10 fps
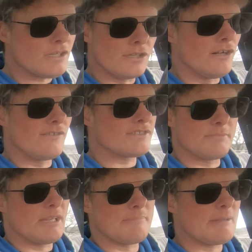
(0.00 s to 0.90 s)
Could always have
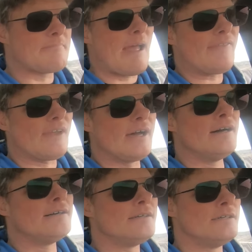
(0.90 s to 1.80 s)
been a bit better,
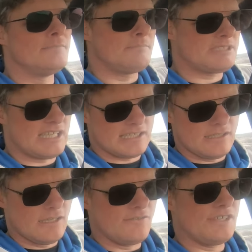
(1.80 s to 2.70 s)
particularly on